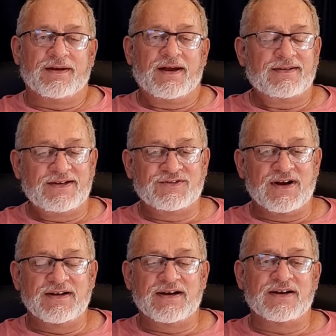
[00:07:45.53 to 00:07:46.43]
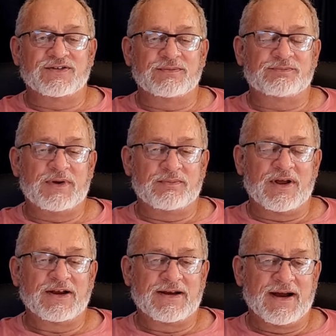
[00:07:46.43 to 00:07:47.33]
And these young guys are people
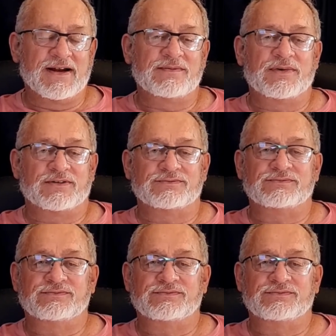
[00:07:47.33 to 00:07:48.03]
like gullible.